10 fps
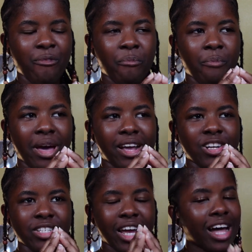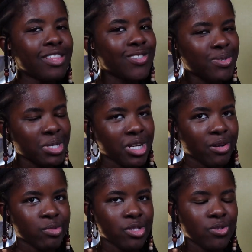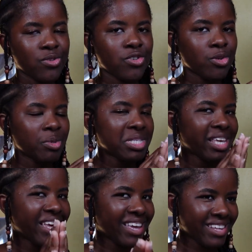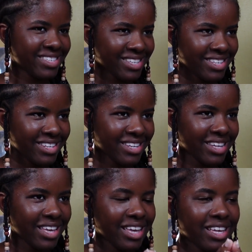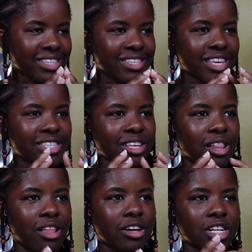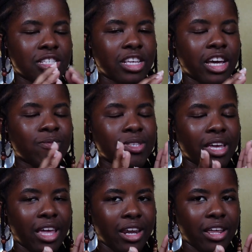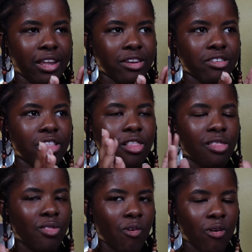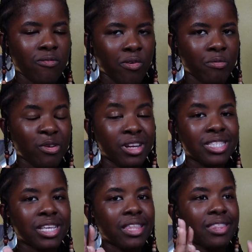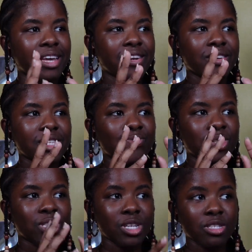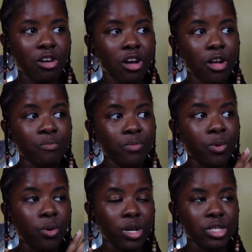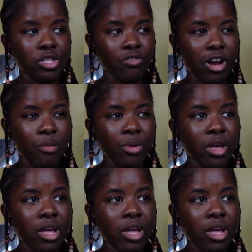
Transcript: My challenge when it comes to YouTube is editing. It takes a longer time to edit long form content than it does for TikTok or Instagram.